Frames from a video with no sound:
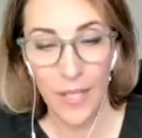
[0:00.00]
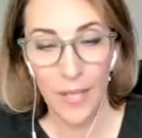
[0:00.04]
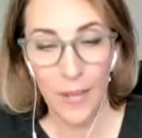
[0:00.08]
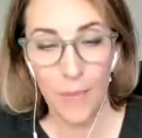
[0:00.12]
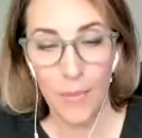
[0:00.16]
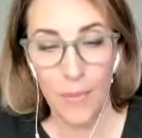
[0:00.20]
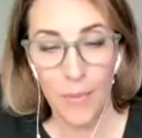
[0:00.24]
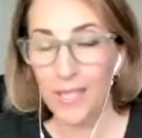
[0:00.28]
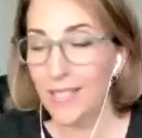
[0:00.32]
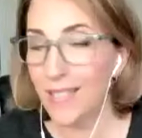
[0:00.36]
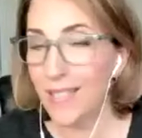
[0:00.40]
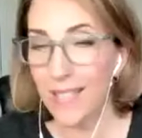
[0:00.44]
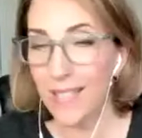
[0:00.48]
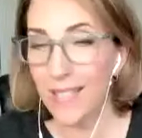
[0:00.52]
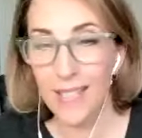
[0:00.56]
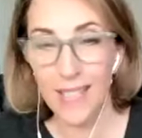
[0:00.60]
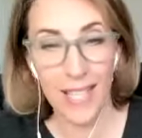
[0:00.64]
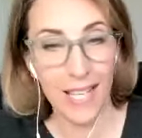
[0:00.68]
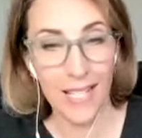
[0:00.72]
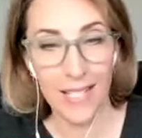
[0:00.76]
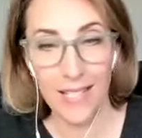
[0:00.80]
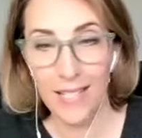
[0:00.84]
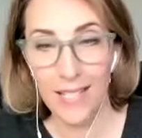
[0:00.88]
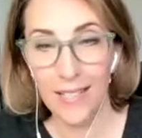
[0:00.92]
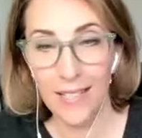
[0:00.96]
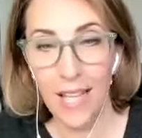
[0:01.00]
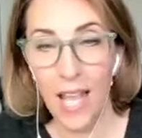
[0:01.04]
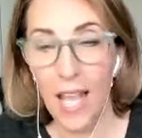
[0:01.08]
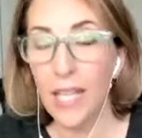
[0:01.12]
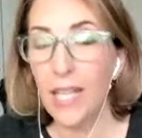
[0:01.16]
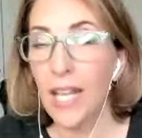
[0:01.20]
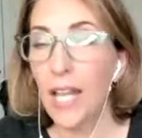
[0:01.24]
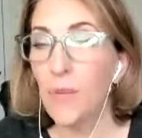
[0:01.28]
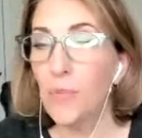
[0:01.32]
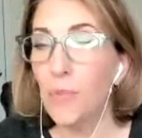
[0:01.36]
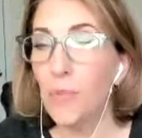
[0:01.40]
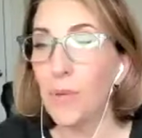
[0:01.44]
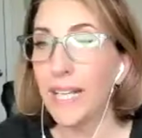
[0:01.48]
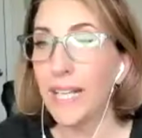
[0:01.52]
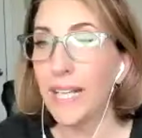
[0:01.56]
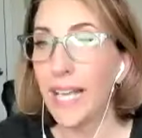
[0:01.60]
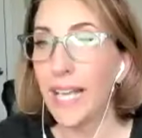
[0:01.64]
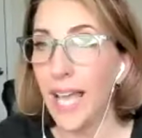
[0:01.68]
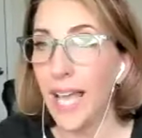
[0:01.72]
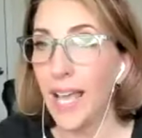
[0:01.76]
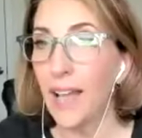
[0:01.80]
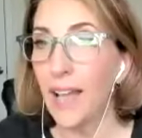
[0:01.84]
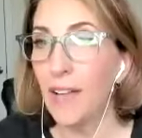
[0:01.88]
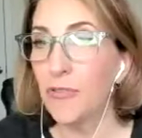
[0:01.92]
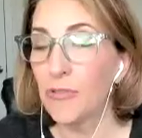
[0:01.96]
Because this isn't, and we
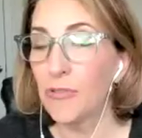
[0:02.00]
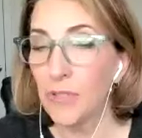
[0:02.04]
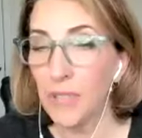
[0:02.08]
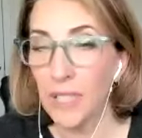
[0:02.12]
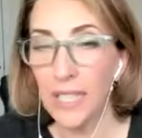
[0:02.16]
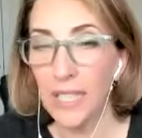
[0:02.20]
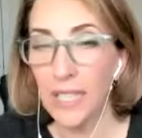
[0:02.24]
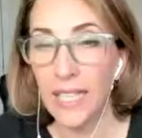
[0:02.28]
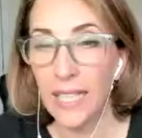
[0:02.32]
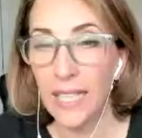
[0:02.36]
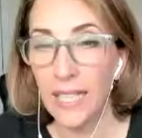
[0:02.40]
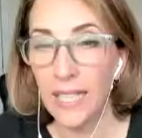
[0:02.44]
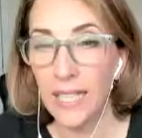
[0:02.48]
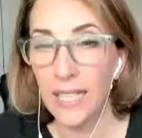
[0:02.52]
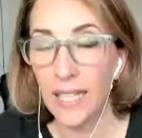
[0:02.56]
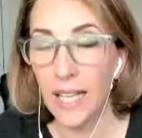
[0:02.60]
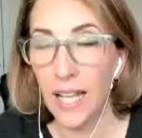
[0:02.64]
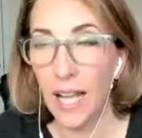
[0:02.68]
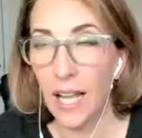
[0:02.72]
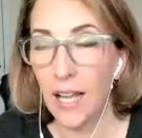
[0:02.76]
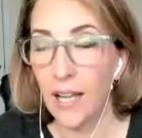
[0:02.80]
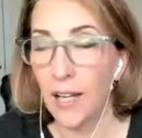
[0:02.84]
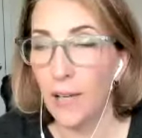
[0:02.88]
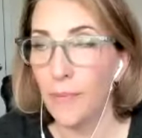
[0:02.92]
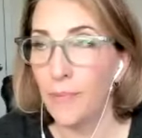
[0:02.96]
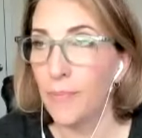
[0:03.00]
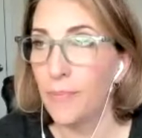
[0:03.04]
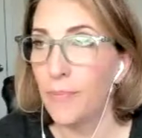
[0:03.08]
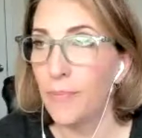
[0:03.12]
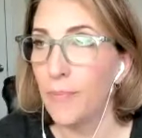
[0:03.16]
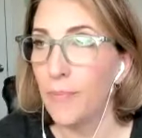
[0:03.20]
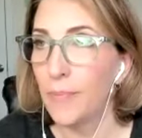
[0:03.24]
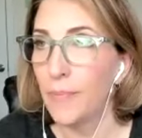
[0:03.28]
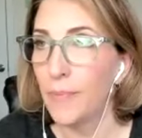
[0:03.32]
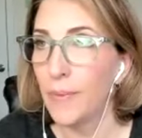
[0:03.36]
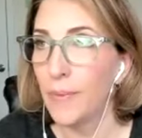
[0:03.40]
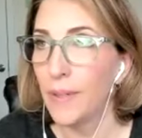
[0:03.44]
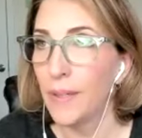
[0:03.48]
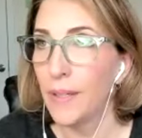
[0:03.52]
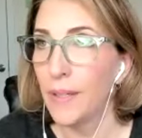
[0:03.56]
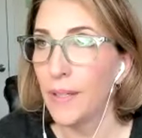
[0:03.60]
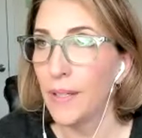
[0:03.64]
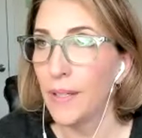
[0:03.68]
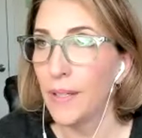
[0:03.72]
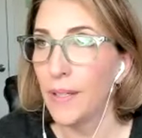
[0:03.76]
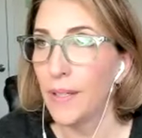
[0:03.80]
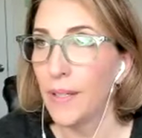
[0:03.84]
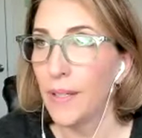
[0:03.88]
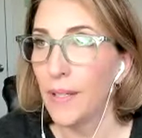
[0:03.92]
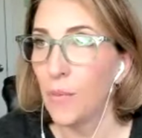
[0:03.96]
get really,
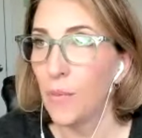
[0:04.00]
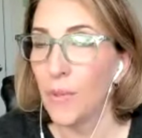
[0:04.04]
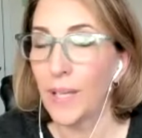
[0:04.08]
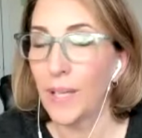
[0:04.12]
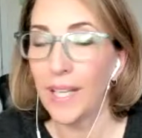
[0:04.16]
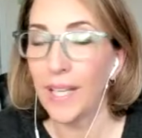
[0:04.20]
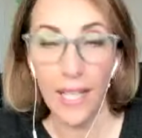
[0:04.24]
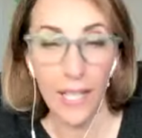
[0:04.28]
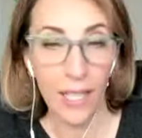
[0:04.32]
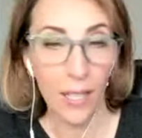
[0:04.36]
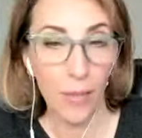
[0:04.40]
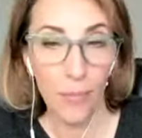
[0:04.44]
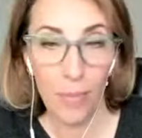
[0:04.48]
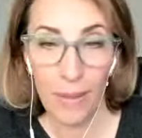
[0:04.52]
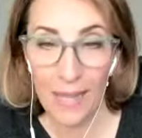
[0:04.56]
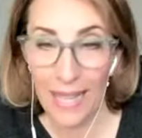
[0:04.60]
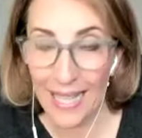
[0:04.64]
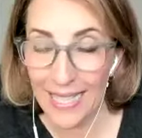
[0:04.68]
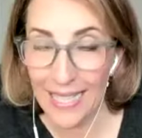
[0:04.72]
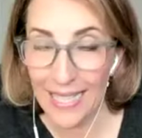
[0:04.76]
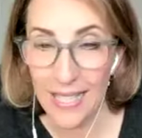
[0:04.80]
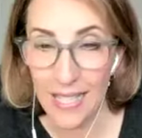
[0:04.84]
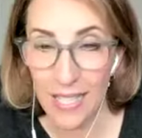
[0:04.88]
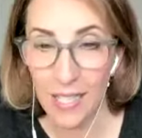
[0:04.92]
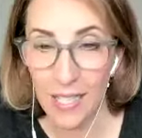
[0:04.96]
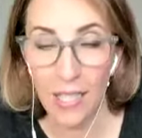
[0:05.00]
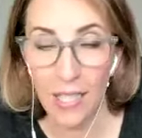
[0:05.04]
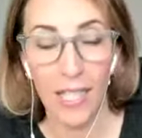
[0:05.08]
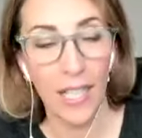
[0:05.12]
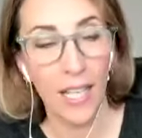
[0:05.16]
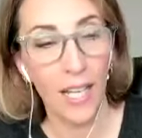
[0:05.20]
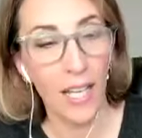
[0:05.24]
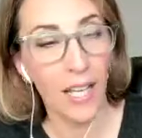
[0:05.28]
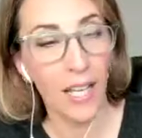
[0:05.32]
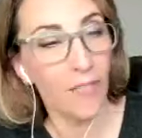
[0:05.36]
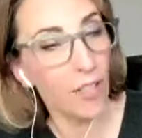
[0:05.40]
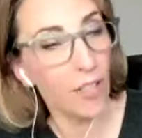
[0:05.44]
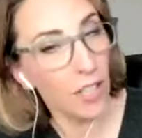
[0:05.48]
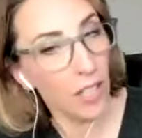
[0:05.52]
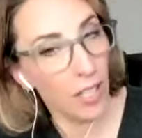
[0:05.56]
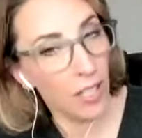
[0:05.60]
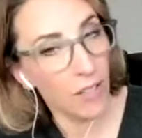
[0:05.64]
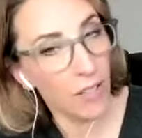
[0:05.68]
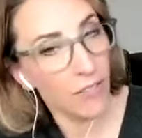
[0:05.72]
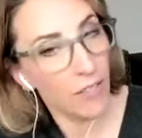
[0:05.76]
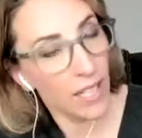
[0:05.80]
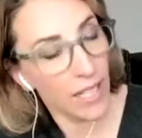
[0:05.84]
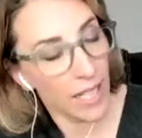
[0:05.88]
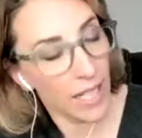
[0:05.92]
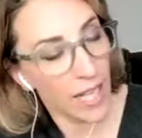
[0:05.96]
we get complacent. Like I have a
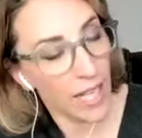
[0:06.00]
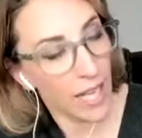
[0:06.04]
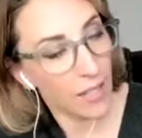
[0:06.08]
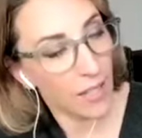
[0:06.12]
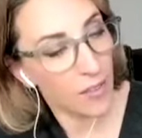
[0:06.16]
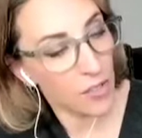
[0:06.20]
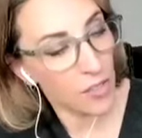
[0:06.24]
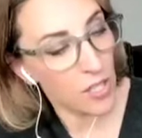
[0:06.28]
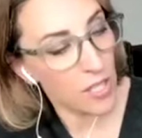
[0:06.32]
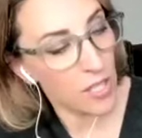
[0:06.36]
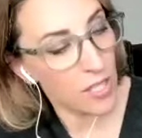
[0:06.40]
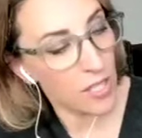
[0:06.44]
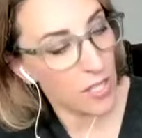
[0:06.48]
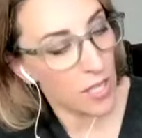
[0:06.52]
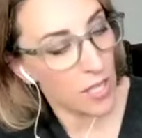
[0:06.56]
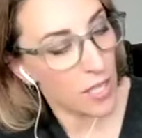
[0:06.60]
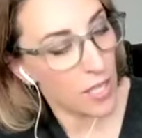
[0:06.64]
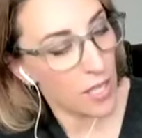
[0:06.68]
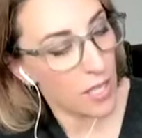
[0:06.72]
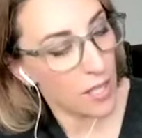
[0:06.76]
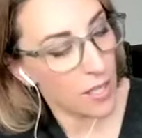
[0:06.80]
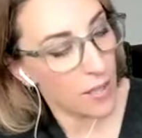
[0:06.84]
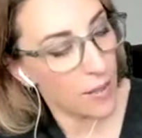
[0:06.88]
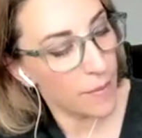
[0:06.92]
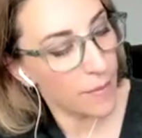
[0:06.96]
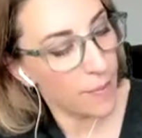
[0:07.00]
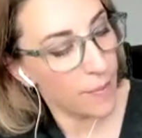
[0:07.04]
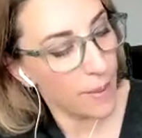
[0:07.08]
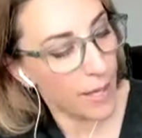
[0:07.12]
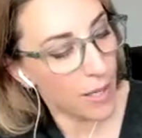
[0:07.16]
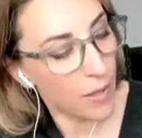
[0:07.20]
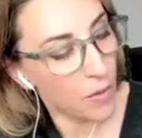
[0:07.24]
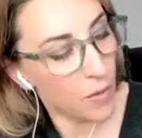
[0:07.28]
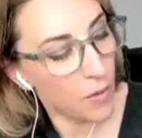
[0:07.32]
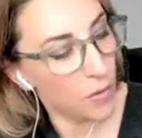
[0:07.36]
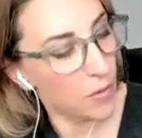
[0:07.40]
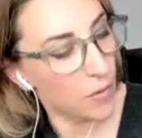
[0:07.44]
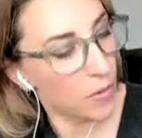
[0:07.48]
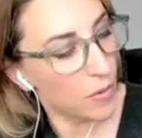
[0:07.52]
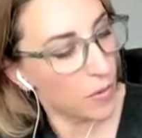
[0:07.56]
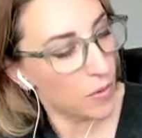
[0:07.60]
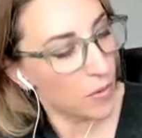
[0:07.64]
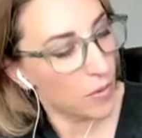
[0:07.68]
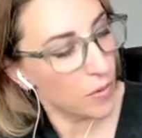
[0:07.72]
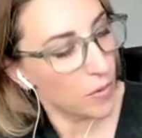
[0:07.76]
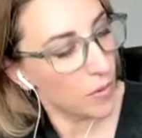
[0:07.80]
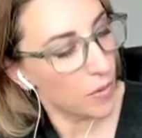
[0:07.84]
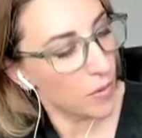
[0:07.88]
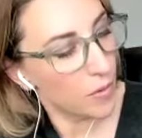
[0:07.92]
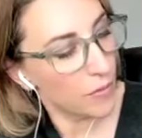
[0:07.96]
client right now, she's about
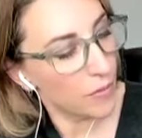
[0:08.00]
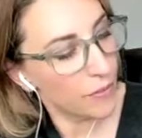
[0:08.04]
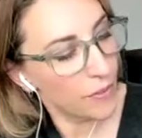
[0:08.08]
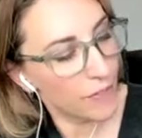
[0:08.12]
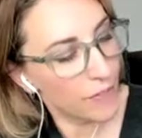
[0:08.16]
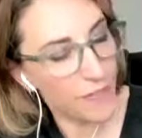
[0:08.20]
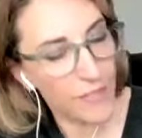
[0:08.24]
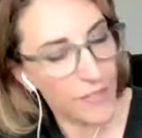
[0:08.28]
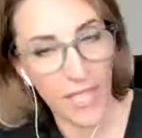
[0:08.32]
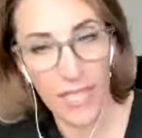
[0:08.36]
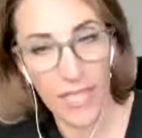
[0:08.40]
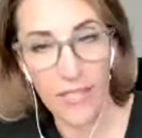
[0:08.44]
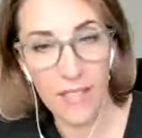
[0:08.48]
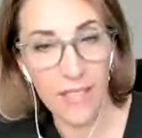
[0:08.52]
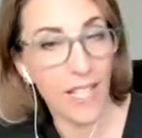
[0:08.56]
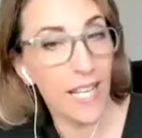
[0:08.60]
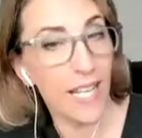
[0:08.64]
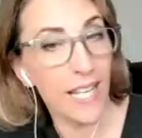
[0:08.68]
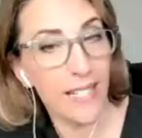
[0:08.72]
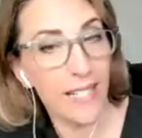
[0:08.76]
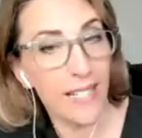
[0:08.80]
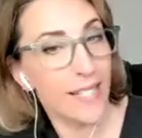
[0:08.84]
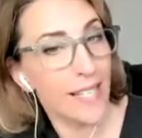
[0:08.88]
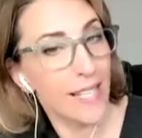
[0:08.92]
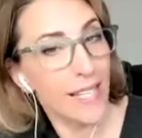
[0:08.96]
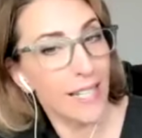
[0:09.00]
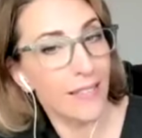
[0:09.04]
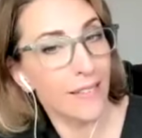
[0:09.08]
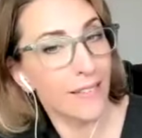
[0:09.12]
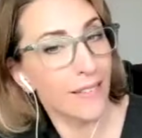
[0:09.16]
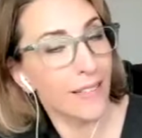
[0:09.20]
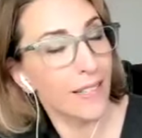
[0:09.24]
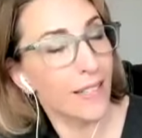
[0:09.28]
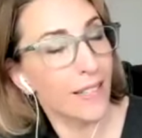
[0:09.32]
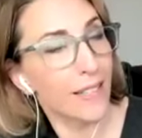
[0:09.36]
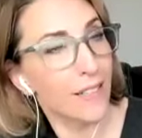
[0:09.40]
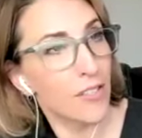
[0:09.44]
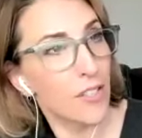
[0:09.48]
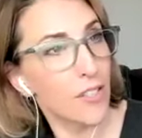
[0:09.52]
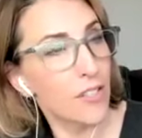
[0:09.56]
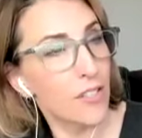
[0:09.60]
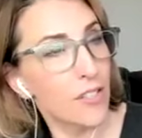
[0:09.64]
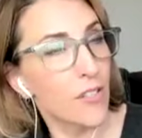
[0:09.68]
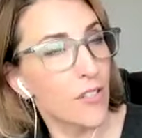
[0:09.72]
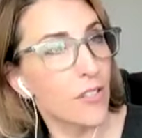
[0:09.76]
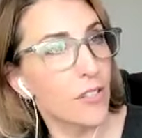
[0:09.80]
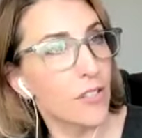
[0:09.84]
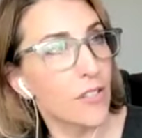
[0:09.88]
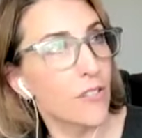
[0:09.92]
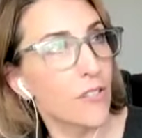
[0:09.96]
15 days in and she's
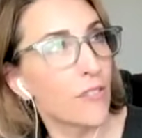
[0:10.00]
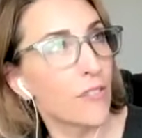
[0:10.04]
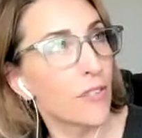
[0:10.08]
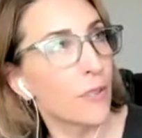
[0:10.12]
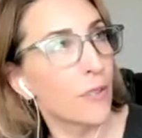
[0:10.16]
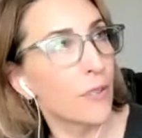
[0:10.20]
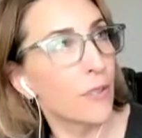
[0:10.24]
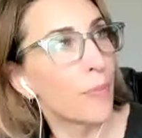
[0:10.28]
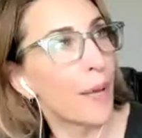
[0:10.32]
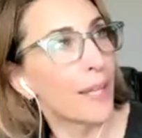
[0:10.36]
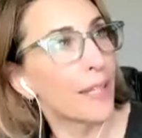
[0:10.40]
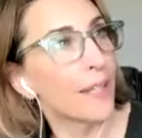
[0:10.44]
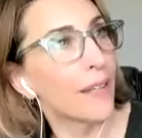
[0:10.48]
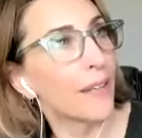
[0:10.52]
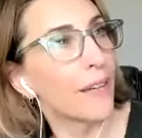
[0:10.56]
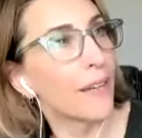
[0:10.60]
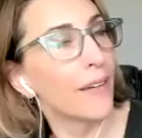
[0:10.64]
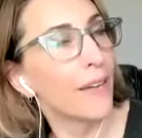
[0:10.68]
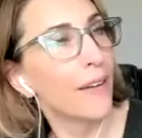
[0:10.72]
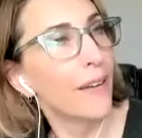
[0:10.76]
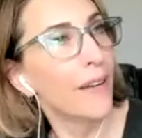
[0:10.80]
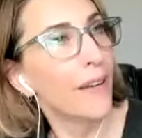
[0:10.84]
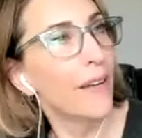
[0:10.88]
starting to feel better.